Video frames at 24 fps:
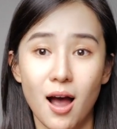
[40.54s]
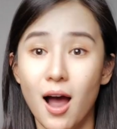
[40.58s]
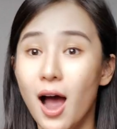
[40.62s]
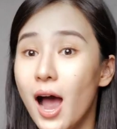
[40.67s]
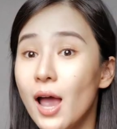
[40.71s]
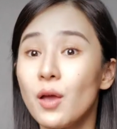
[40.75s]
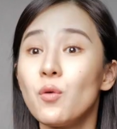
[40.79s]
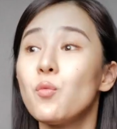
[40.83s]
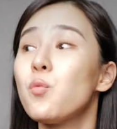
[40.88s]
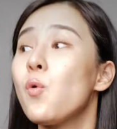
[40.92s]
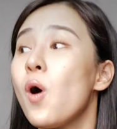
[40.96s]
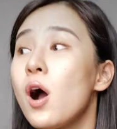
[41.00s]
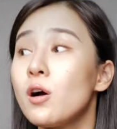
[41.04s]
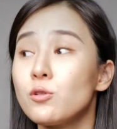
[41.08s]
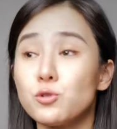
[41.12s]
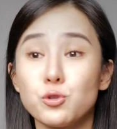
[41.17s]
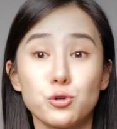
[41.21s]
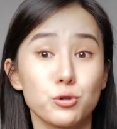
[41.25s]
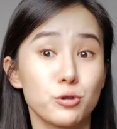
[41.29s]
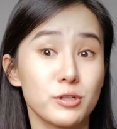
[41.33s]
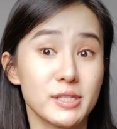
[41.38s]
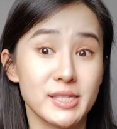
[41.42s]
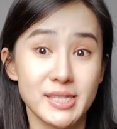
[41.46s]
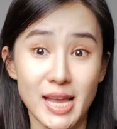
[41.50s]
I
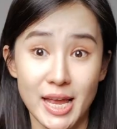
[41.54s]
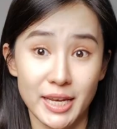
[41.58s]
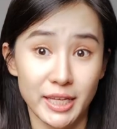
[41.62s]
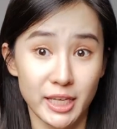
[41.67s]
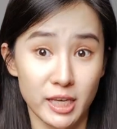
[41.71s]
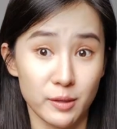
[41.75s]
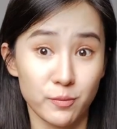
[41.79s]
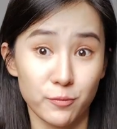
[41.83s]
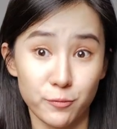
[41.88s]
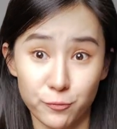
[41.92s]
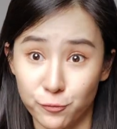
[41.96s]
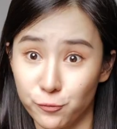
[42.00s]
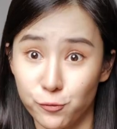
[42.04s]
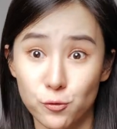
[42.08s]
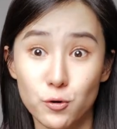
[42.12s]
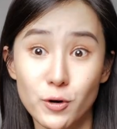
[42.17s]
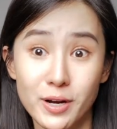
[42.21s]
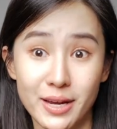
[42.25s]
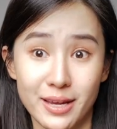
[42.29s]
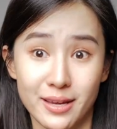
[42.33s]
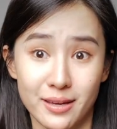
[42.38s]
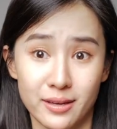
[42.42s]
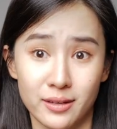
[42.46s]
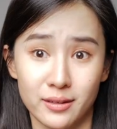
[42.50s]
want you to set him
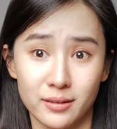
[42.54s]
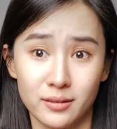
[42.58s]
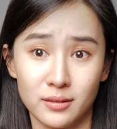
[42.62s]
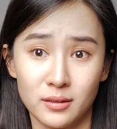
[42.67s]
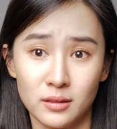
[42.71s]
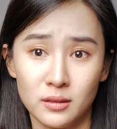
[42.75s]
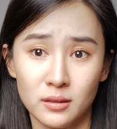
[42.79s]
free.